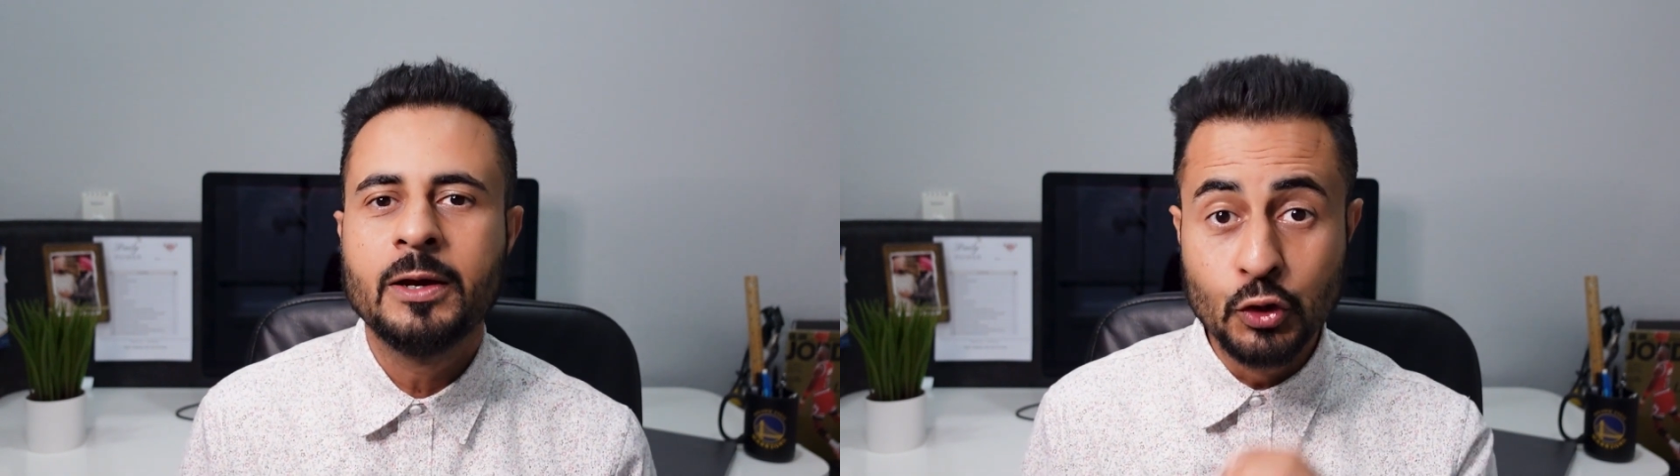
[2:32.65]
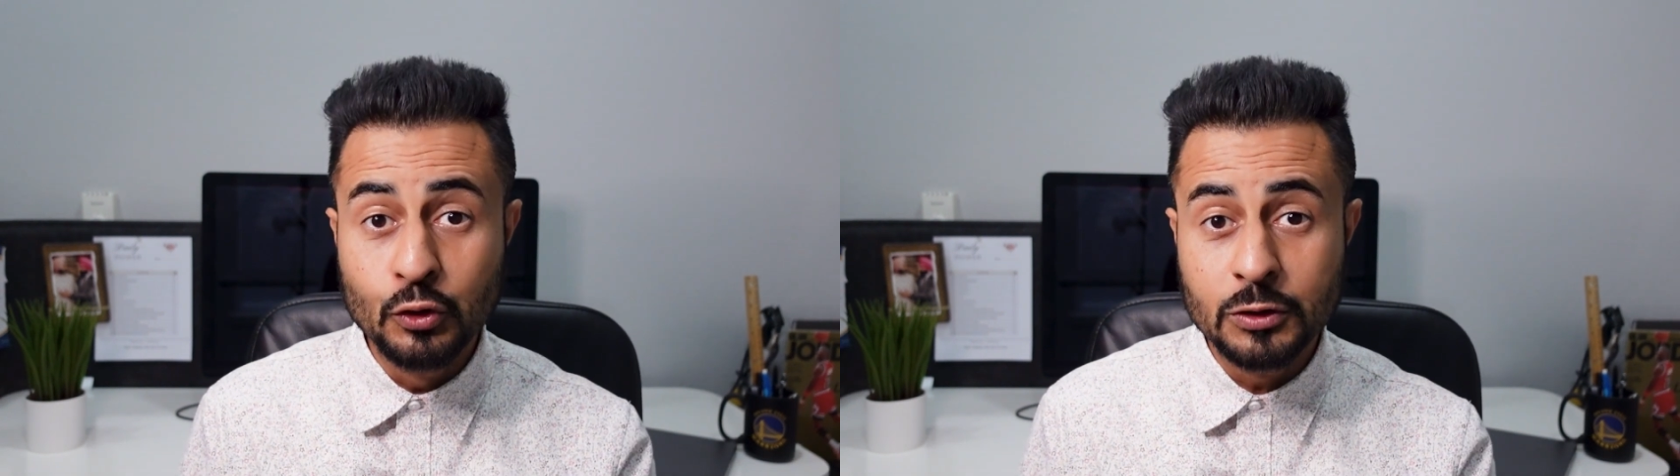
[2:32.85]

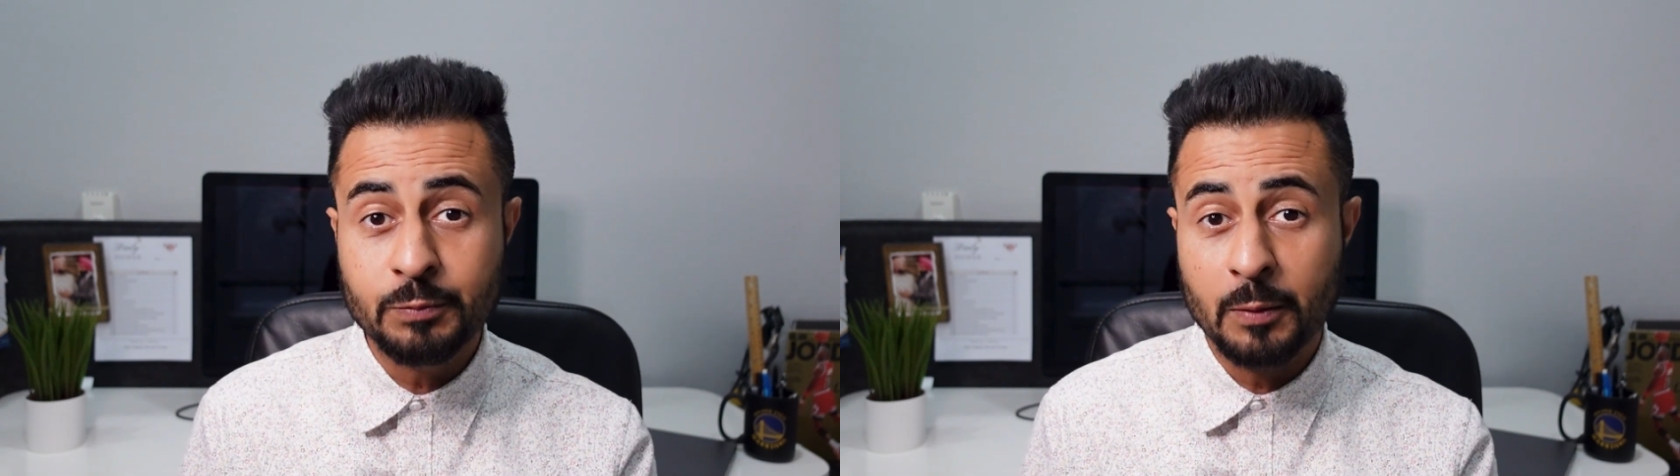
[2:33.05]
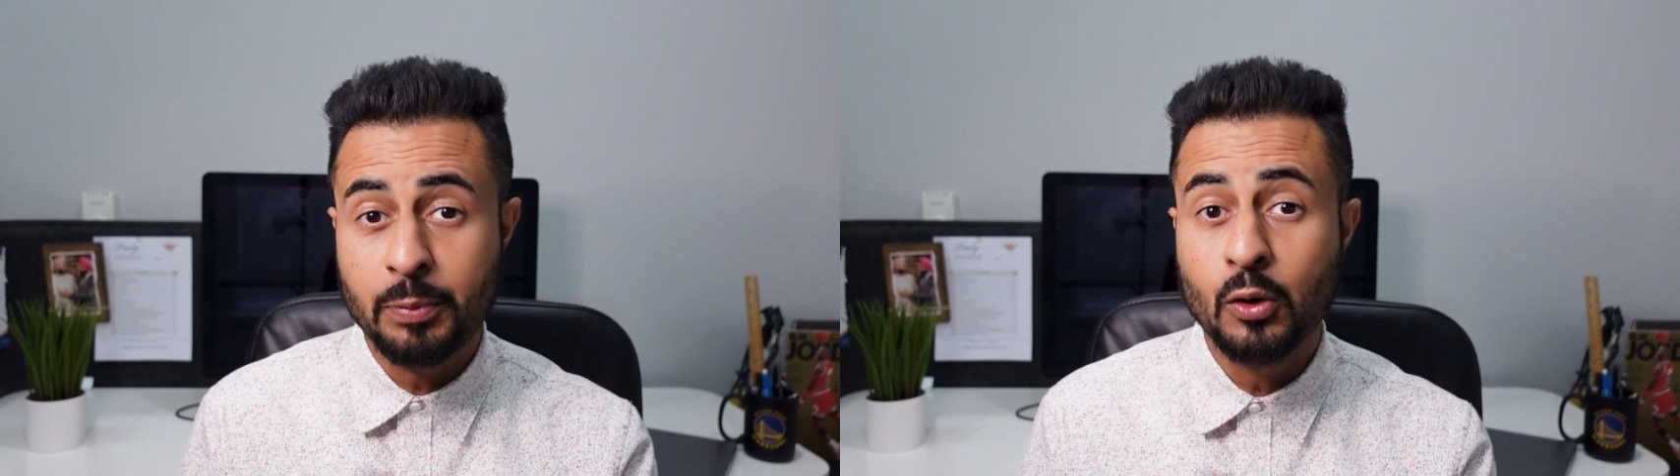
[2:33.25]
use
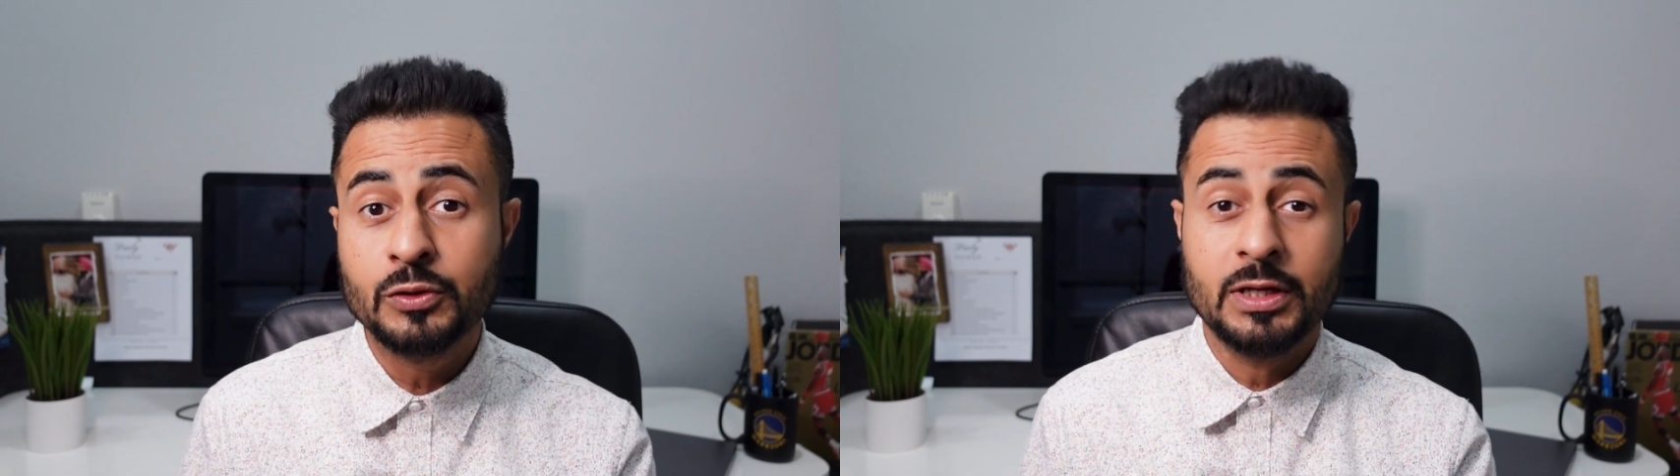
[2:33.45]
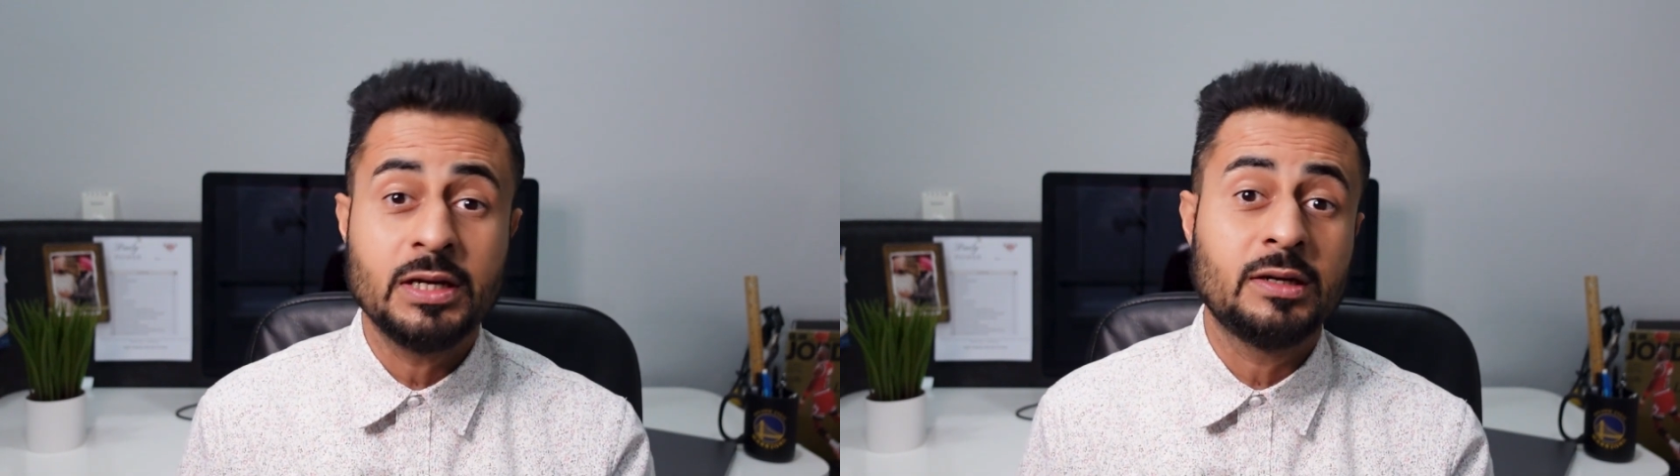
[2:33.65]

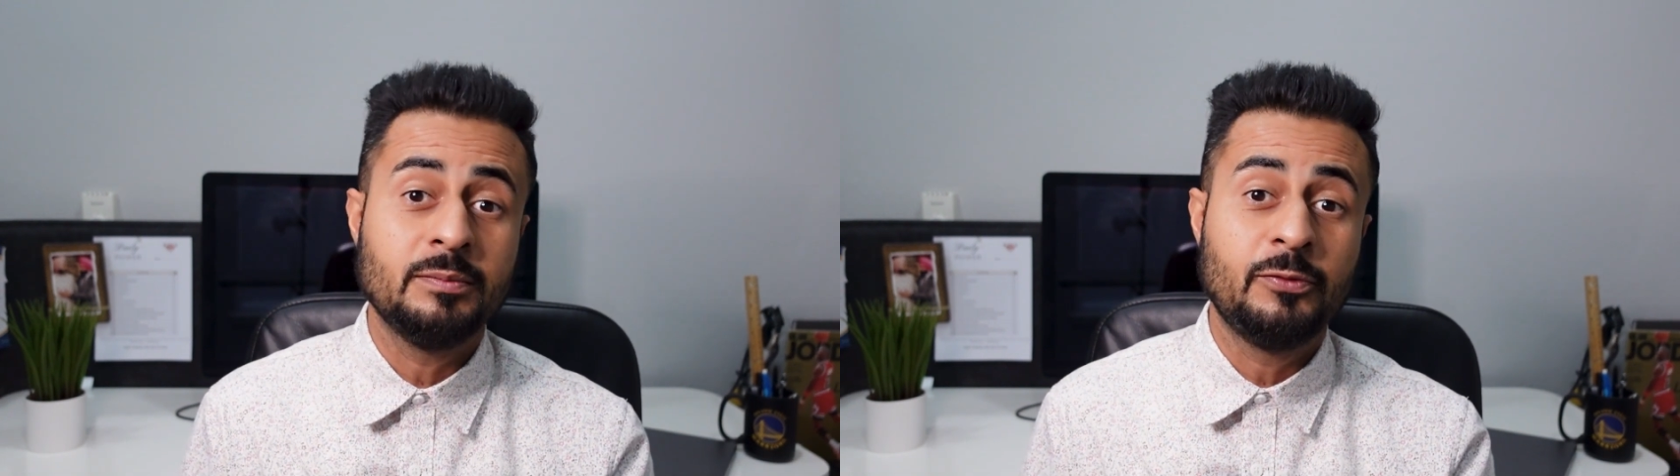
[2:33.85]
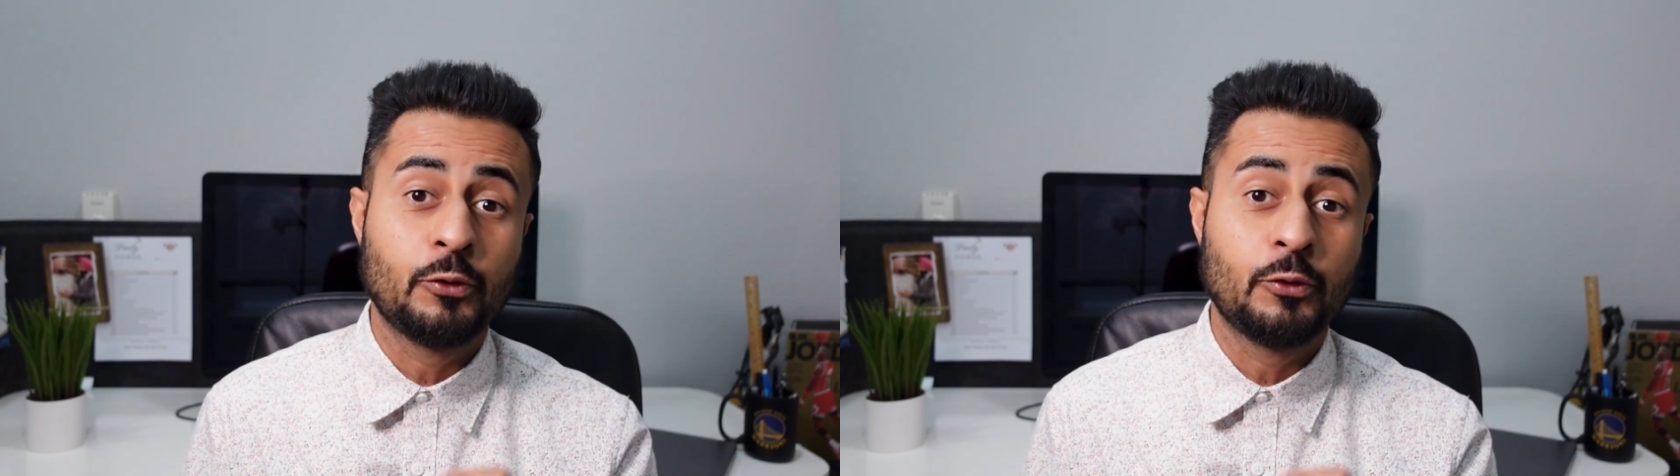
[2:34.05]
proposed income